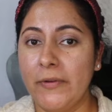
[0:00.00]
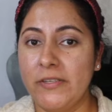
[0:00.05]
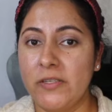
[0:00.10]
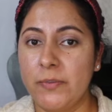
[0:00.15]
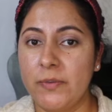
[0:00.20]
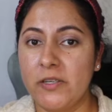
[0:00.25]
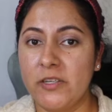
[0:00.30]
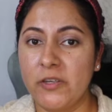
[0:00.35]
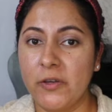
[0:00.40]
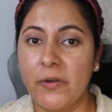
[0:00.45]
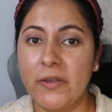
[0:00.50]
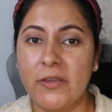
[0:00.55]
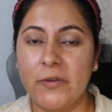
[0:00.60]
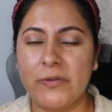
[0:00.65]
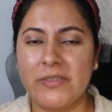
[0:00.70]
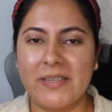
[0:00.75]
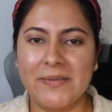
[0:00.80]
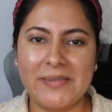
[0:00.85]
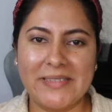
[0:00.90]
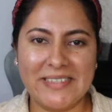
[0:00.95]
to be showing you
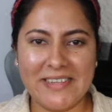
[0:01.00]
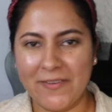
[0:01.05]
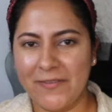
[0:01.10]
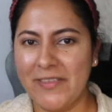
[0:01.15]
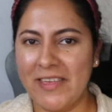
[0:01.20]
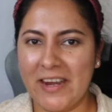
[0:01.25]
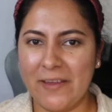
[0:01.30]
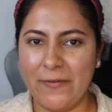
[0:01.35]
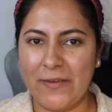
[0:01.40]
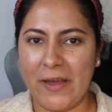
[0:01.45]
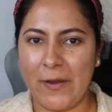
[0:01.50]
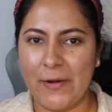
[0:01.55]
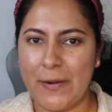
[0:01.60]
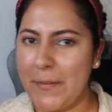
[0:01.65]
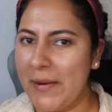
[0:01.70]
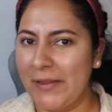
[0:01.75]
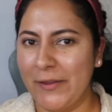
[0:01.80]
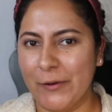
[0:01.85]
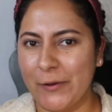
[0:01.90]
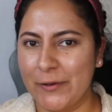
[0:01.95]
some stuff that I found in
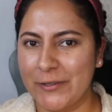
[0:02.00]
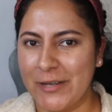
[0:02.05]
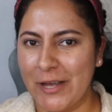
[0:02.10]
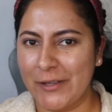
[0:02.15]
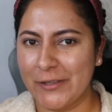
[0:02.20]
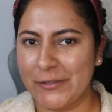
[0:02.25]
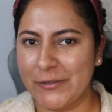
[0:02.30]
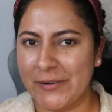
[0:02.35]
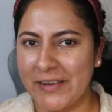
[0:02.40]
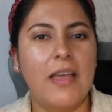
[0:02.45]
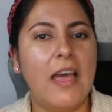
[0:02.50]
my local Dollar Tree.